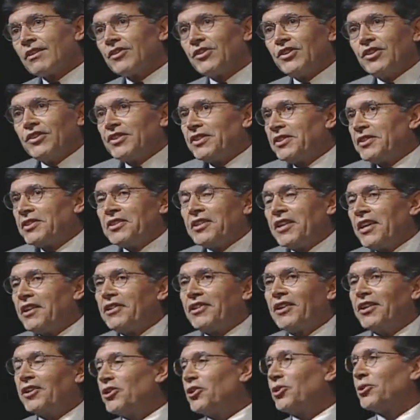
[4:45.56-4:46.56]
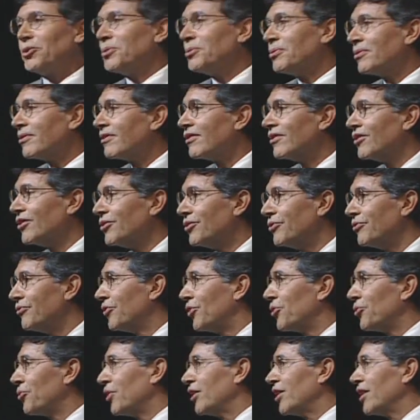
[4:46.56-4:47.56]
This is nothing new. You've
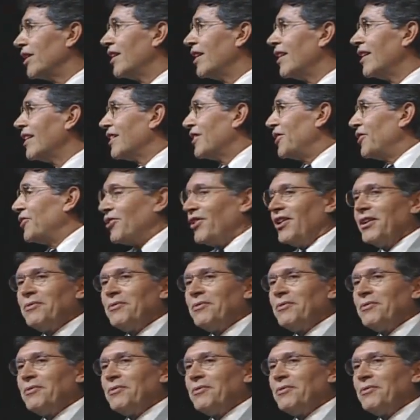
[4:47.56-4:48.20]
already, you know,